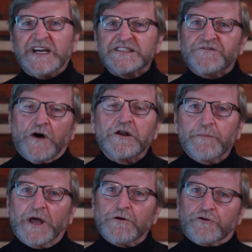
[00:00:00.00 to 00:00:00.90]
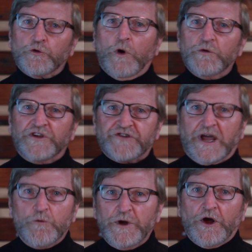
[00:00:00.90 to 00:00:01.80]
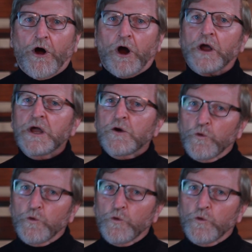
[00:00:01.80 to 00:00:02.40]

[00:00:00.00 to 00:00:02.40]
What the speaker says: That's fundamental to what we say we are.